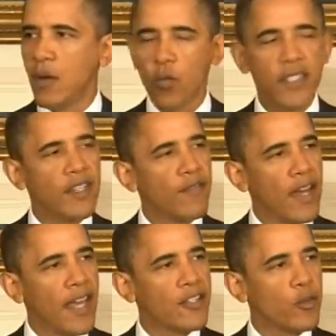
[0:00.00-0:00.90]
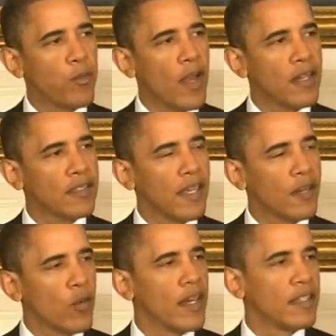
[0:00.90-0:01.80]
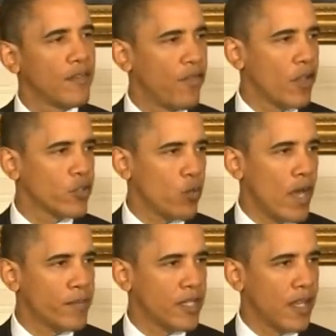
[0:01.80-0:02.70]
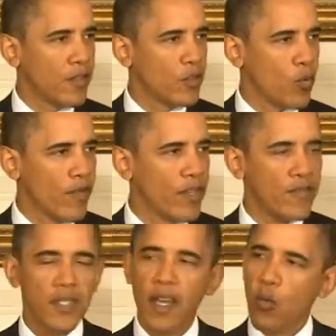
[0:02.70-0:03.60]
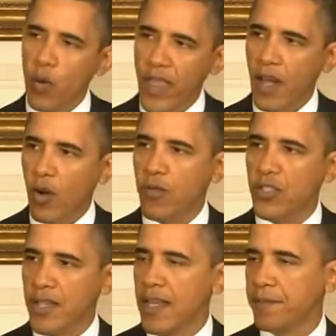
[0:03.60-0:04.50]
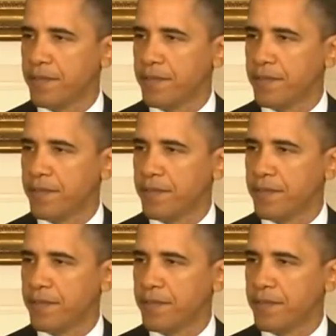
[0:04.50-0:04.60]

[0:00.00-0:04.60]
risky financial products like credit default swaps and other derivatives without oversight,